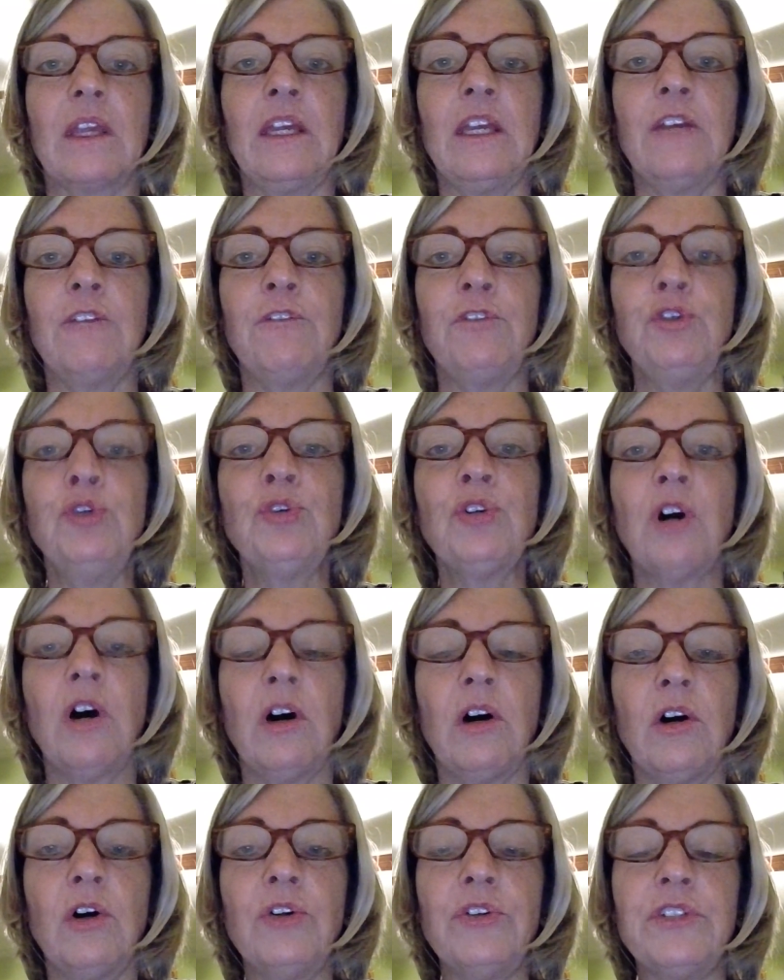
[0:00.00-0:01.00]
If you
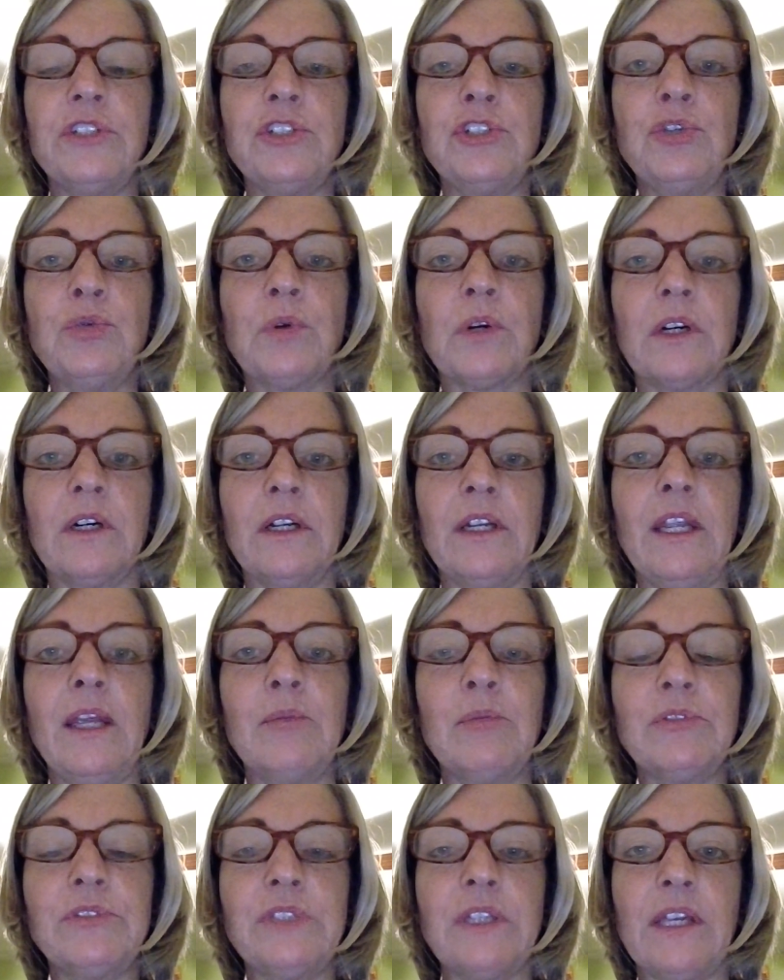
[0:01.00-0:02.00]
called and you were
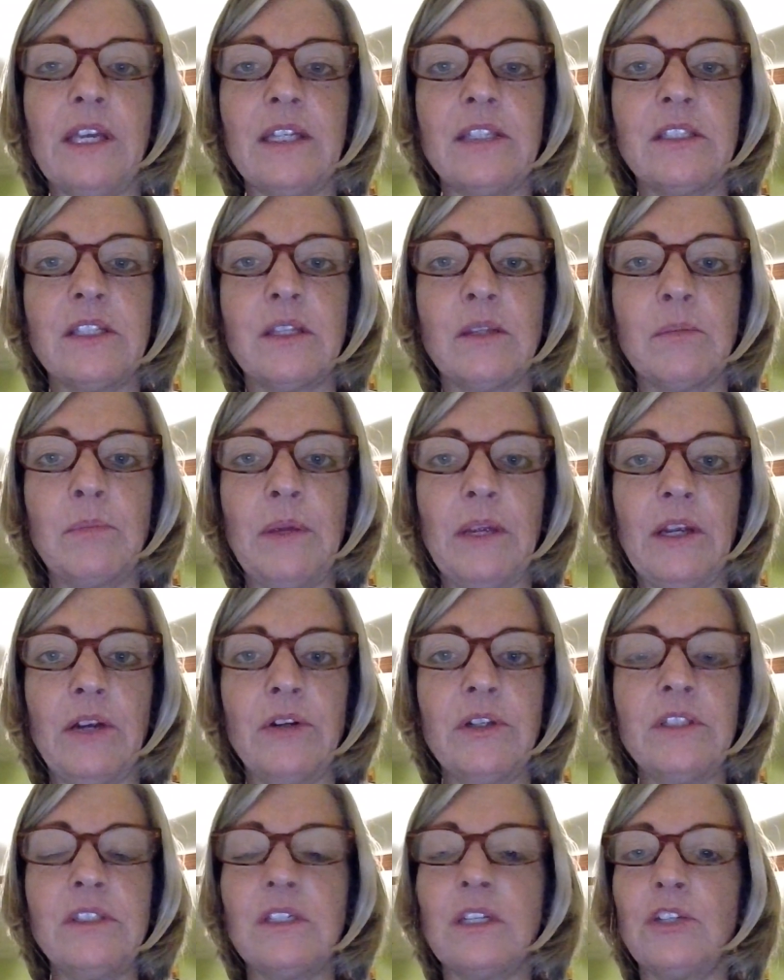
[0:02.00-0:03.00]
unable to get to the
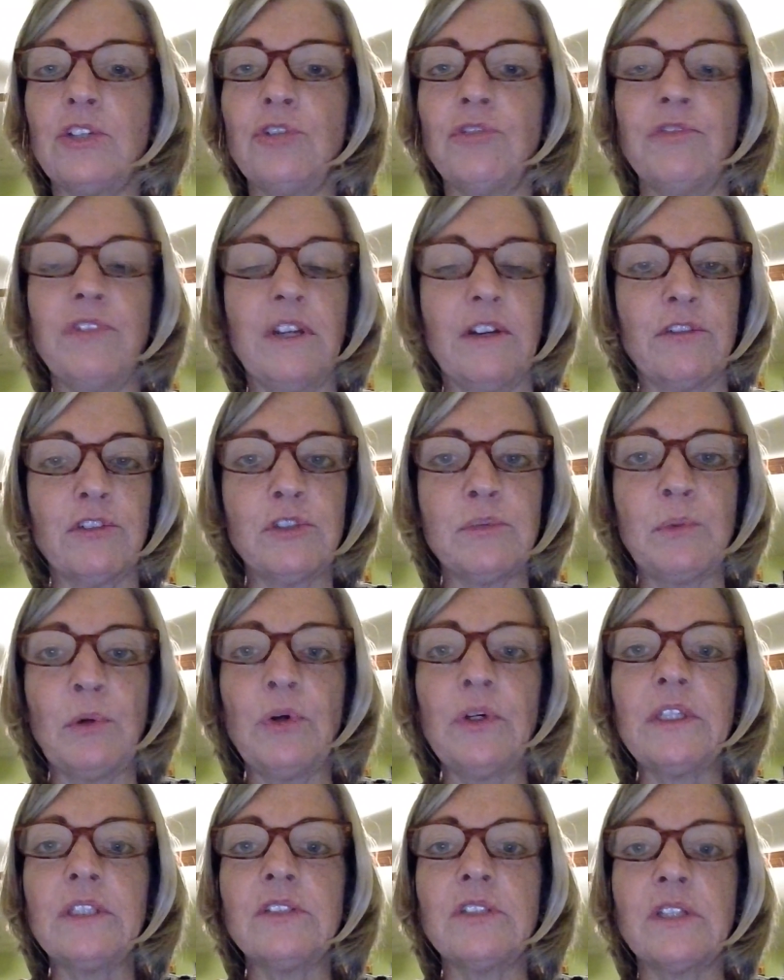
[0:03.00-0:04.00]
parent and you've never
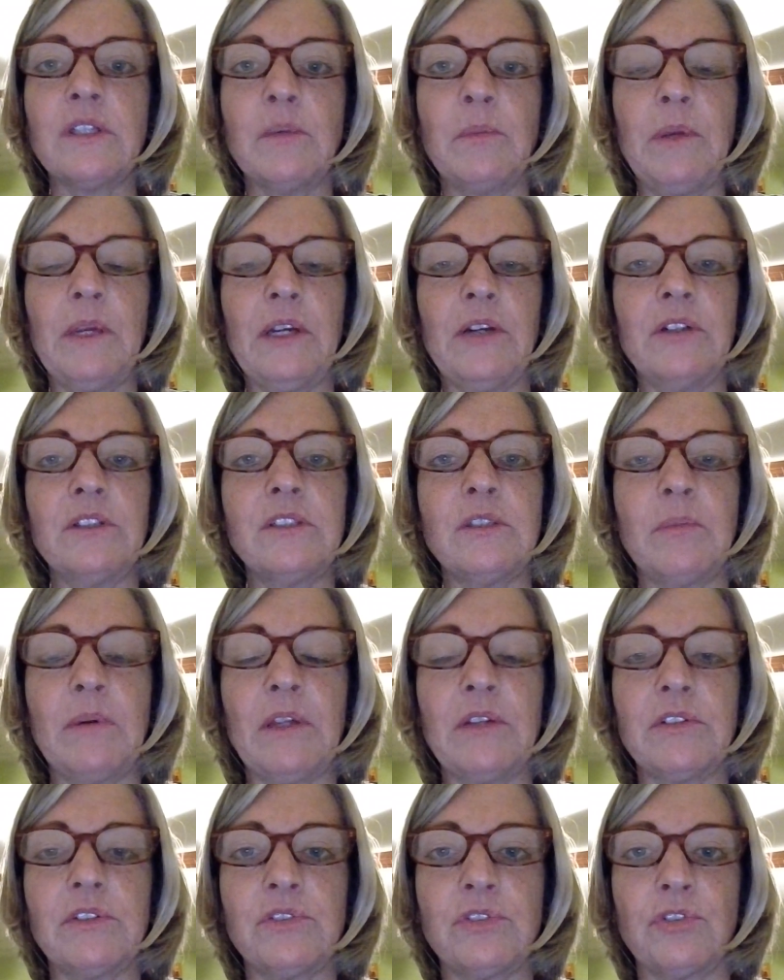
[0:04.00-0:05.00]
spoken to the parent
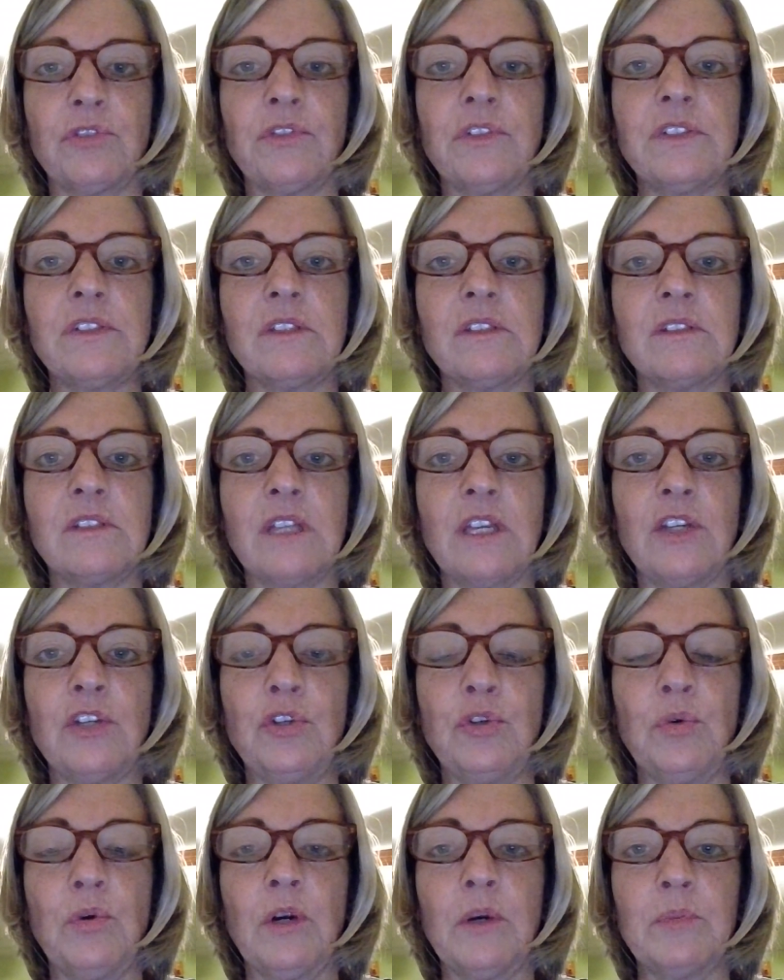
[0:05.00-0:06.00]
about the services that
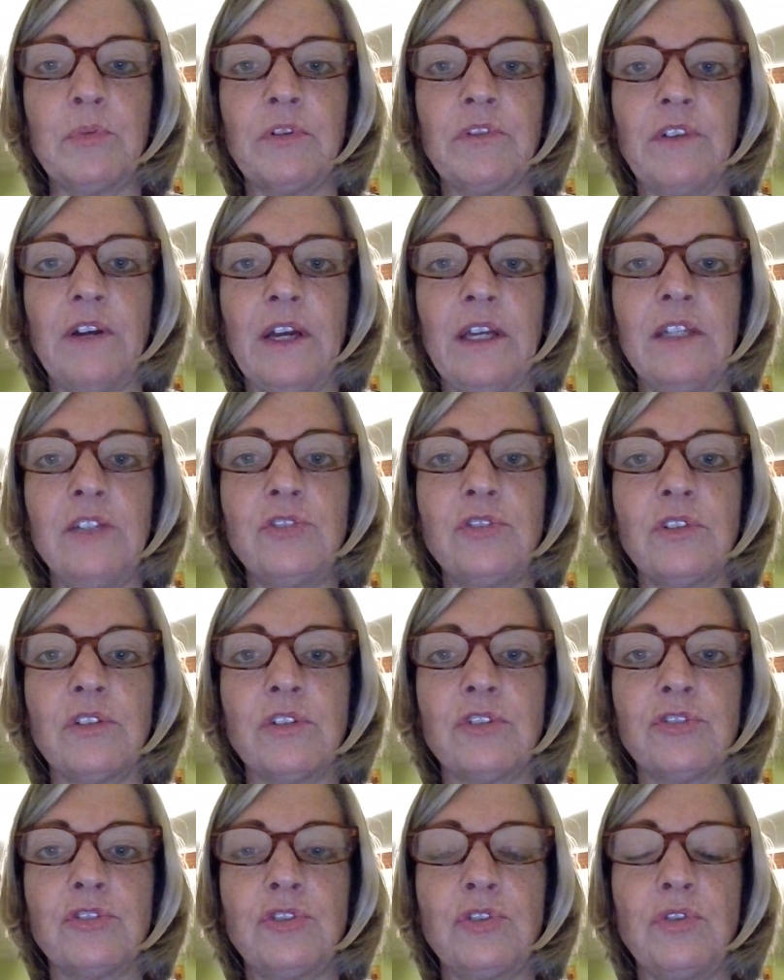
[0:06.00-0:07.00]
you are providing to
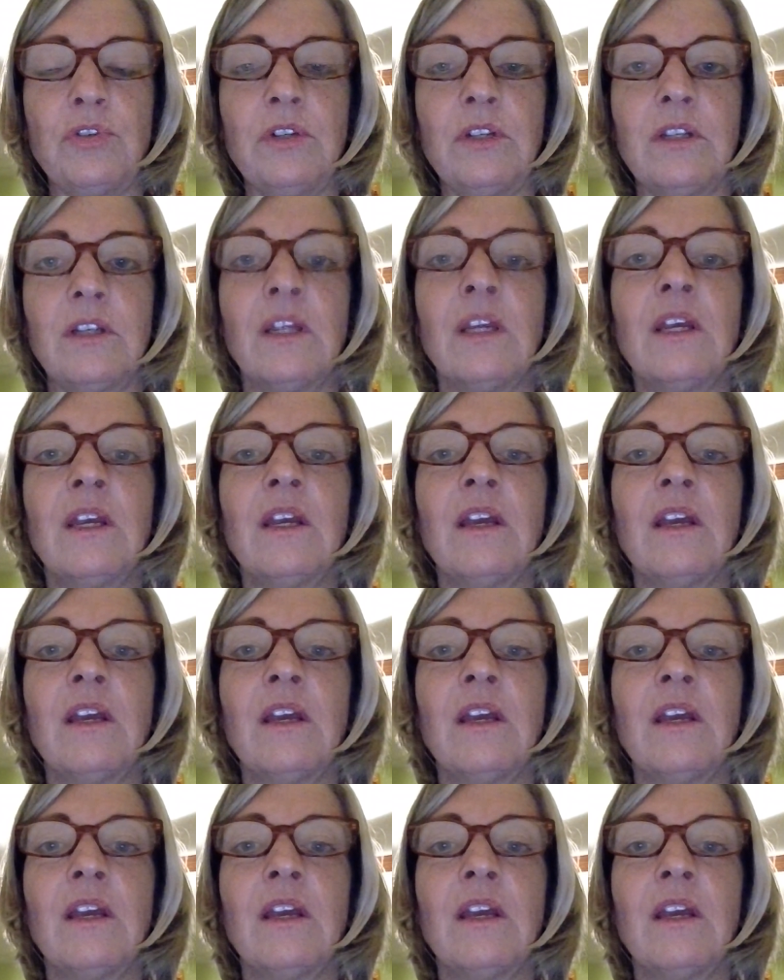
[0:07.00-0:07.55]
their student,